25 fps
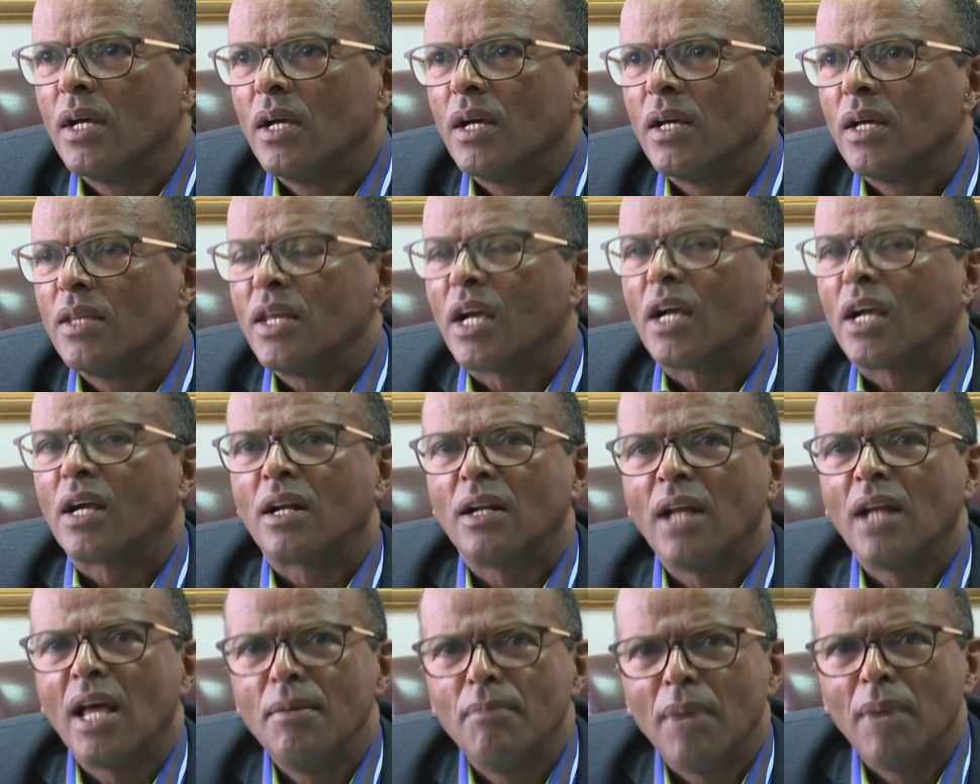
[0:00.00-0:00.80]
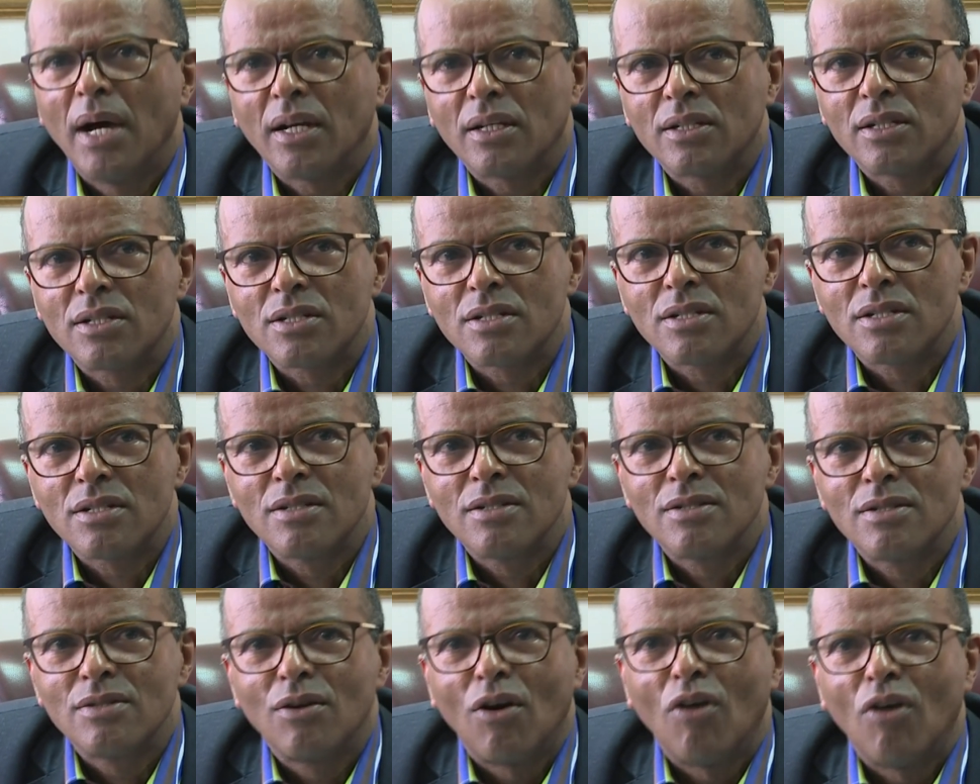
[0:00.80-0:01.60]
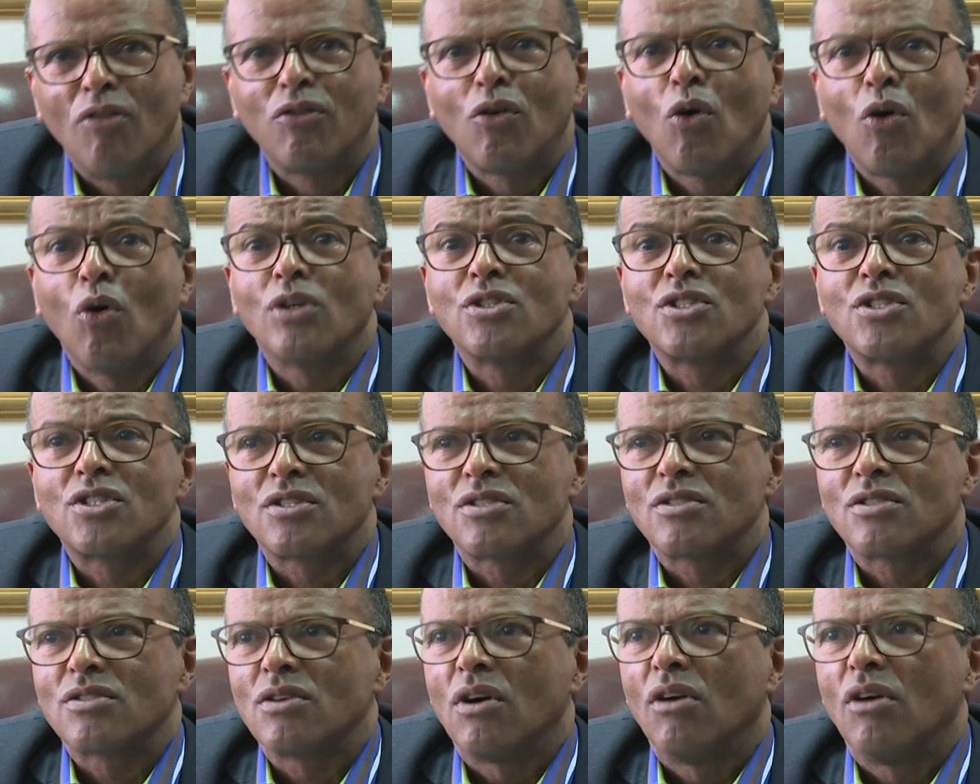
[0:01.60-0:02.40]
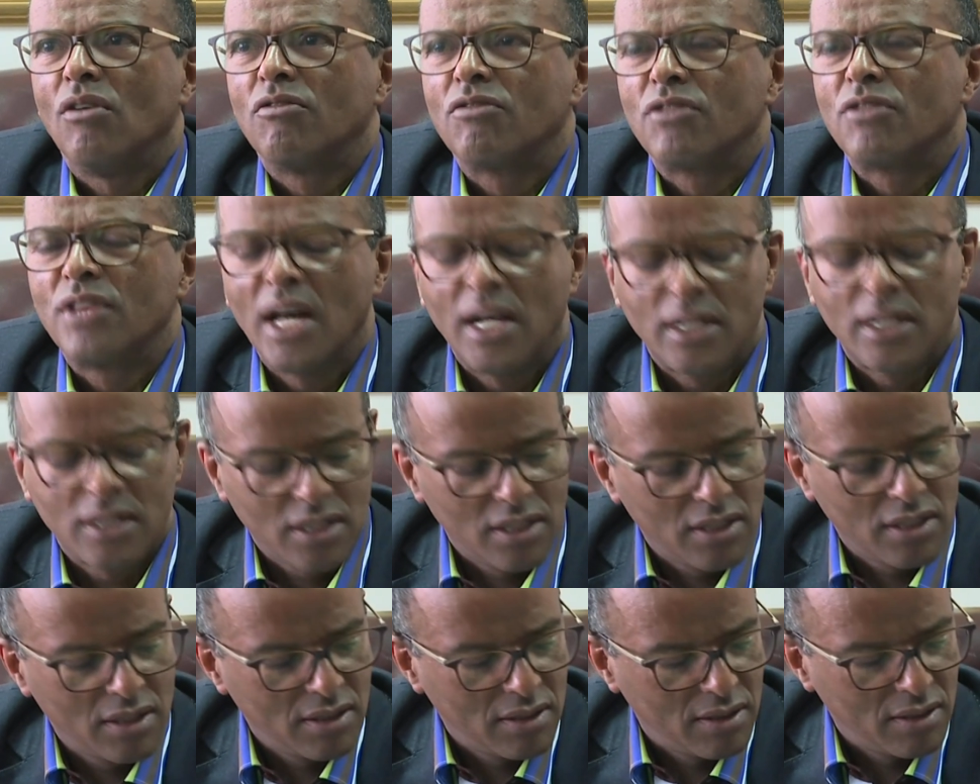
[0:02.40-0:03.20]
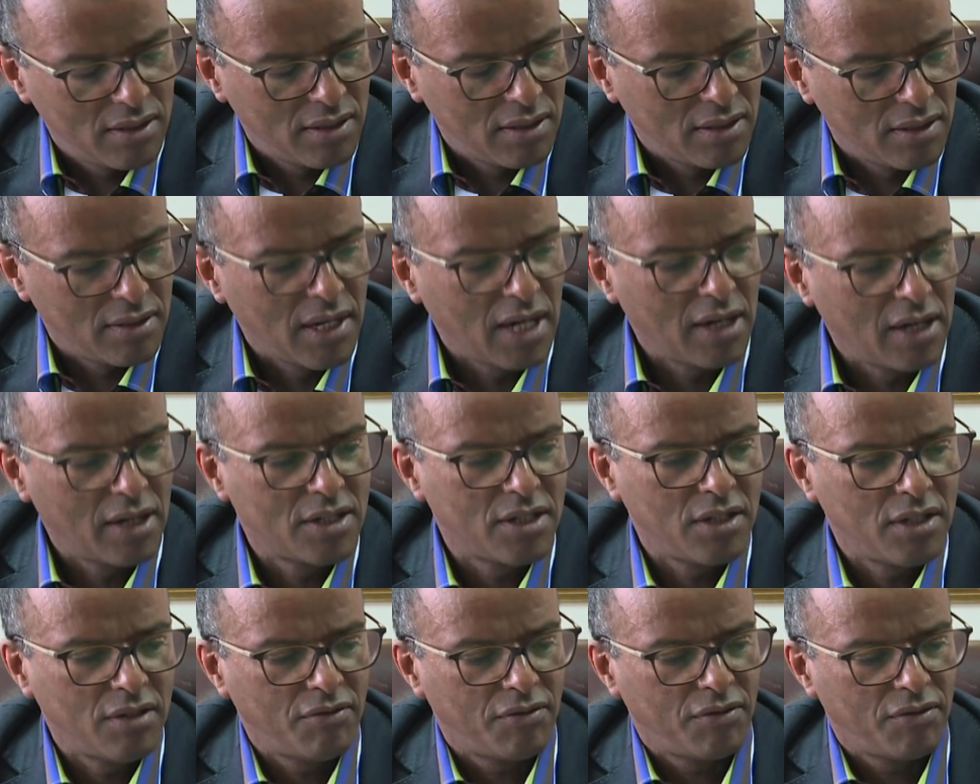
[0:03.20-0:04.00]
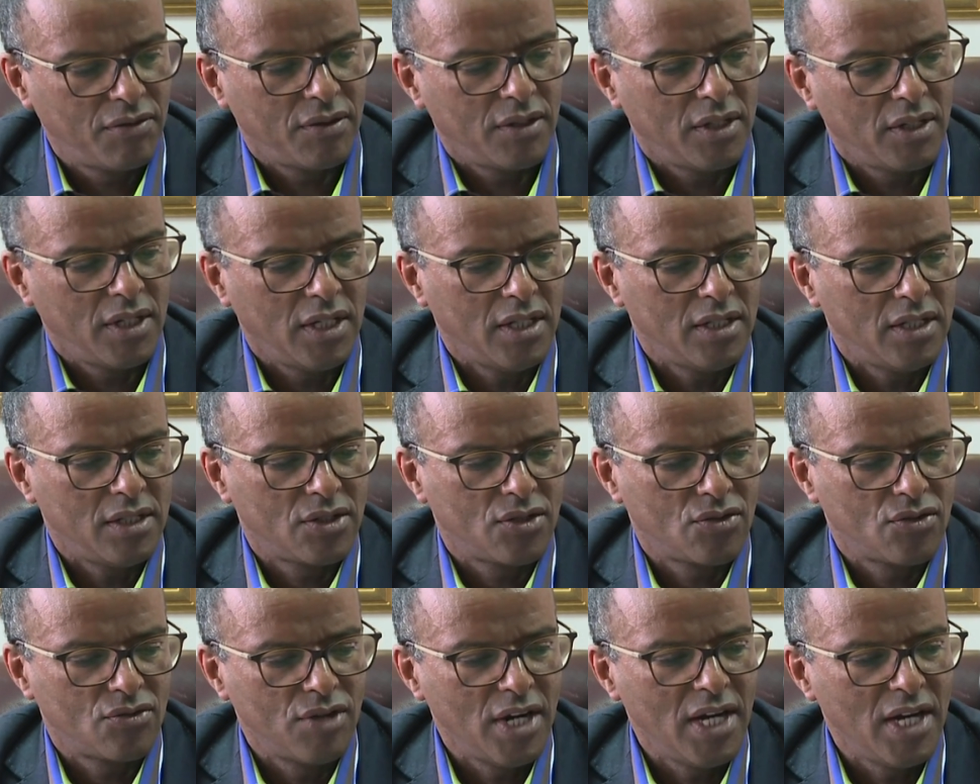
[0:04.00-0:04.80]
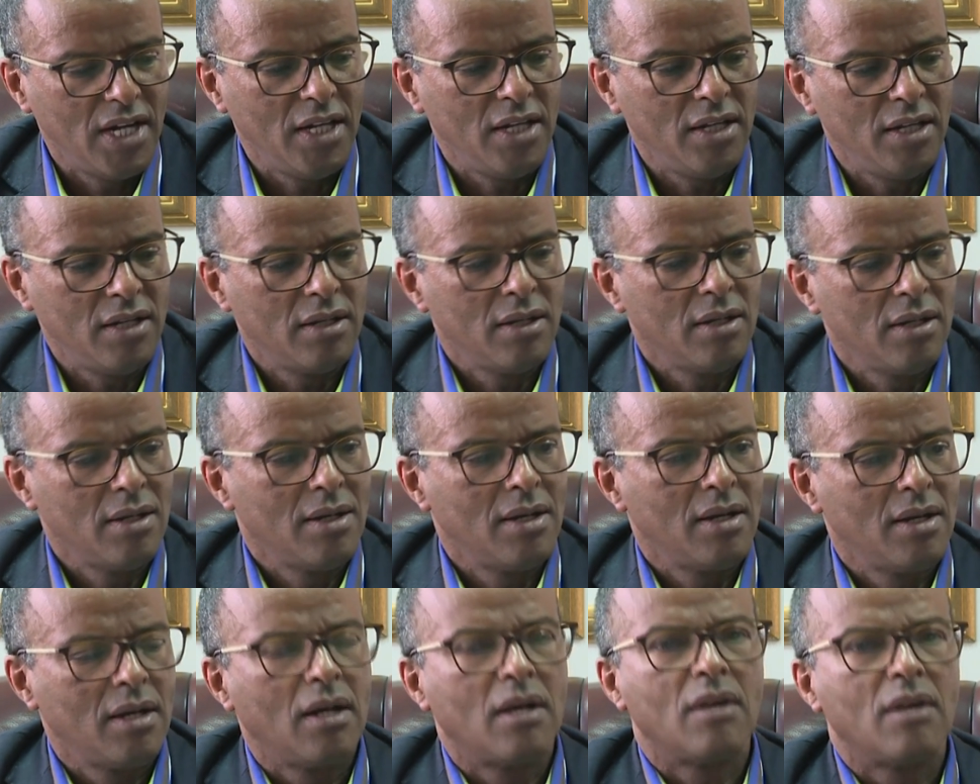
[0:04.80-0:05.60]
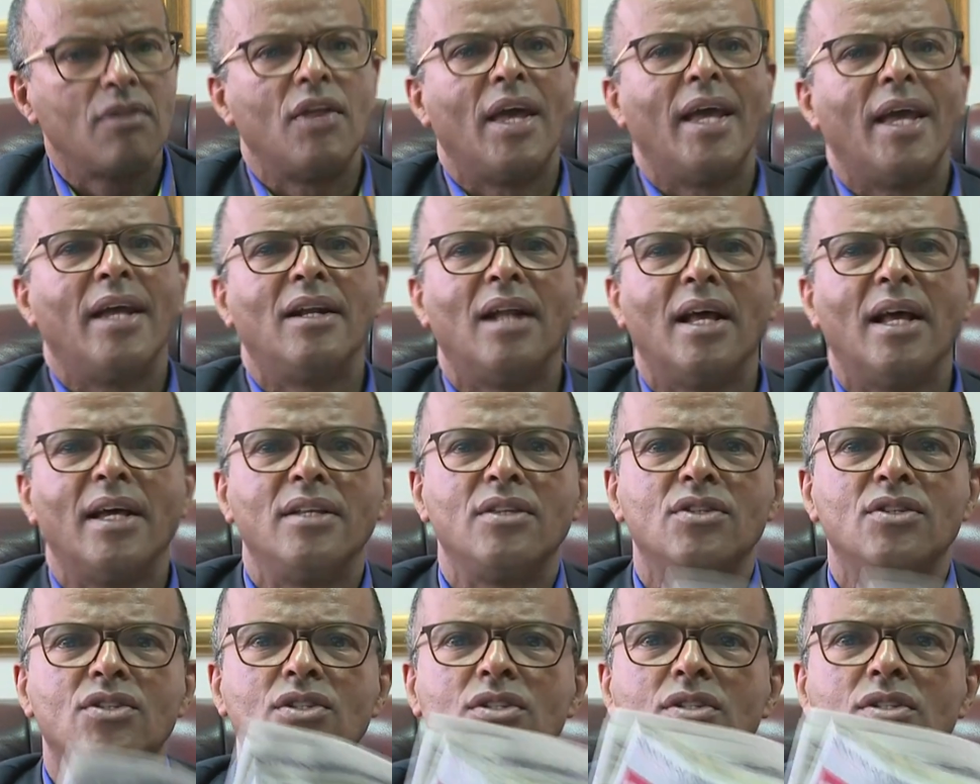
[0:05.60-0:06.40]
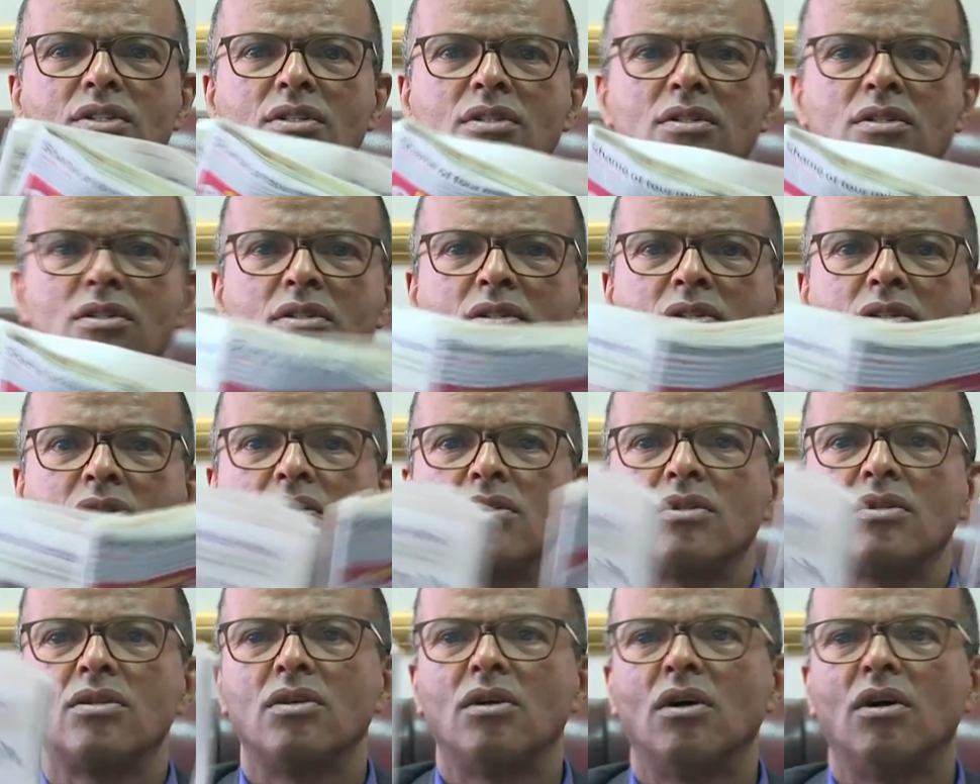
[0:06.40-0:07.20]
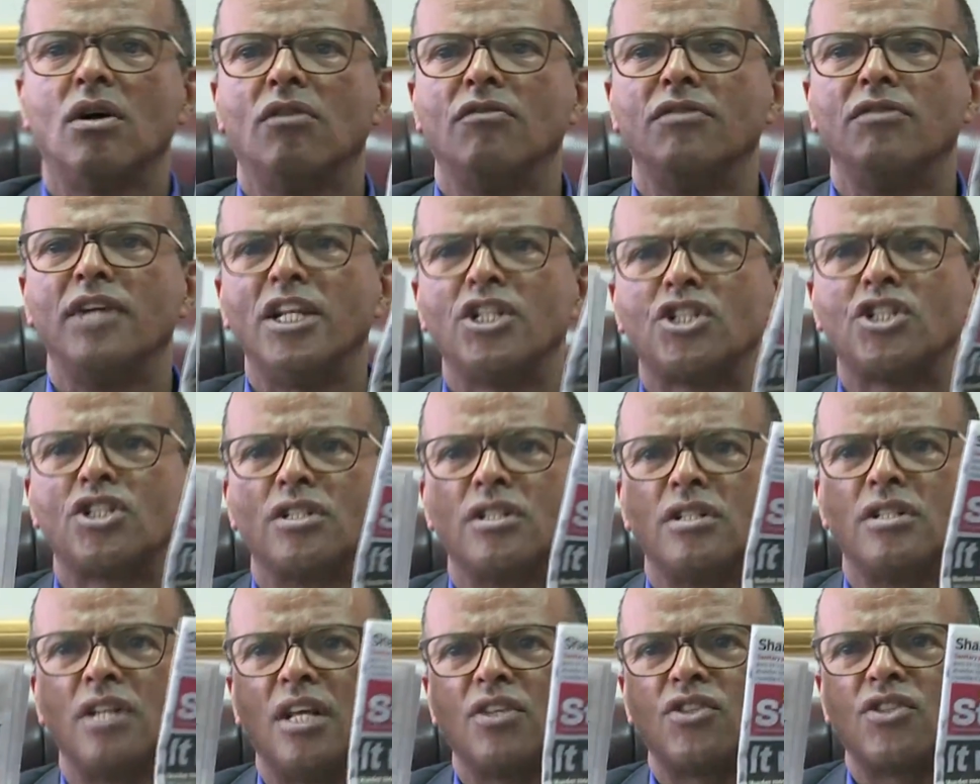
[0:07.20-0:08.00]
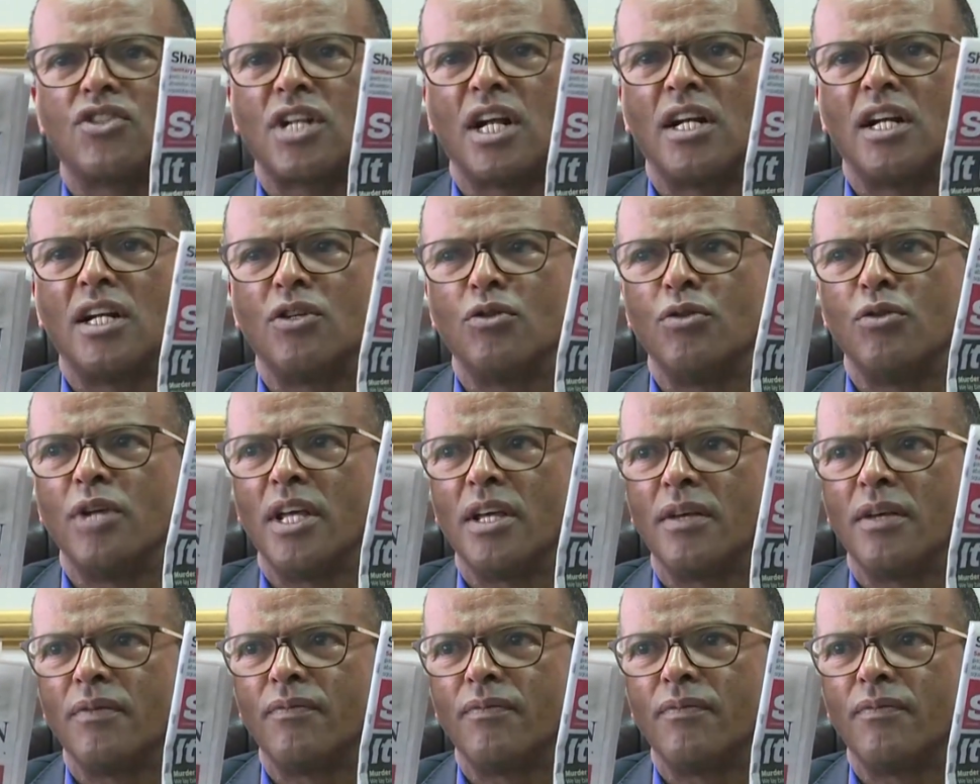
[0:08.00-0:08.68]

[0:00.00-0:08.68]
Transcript: The climax, of course, of that narrative is really the headlines of Nation and Standard today.